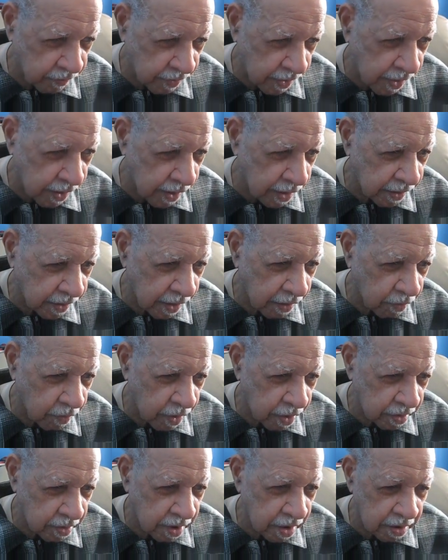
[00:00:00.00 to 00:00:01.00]
cars. I
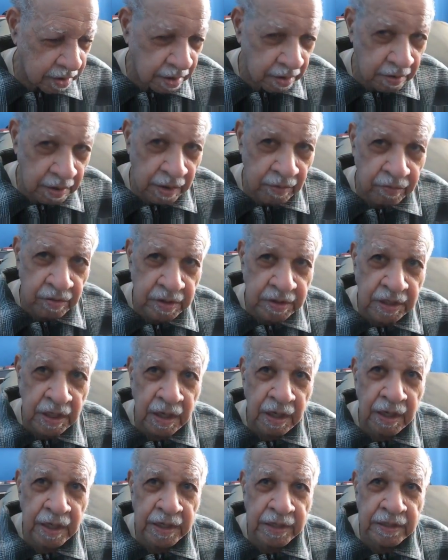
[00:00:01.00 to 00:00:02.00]
worked there till I
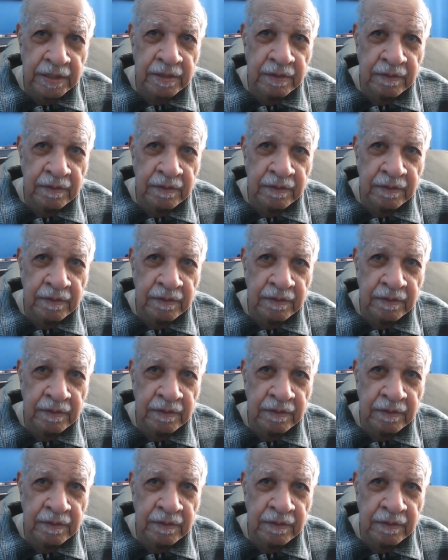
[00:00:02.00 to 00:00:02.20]
retired.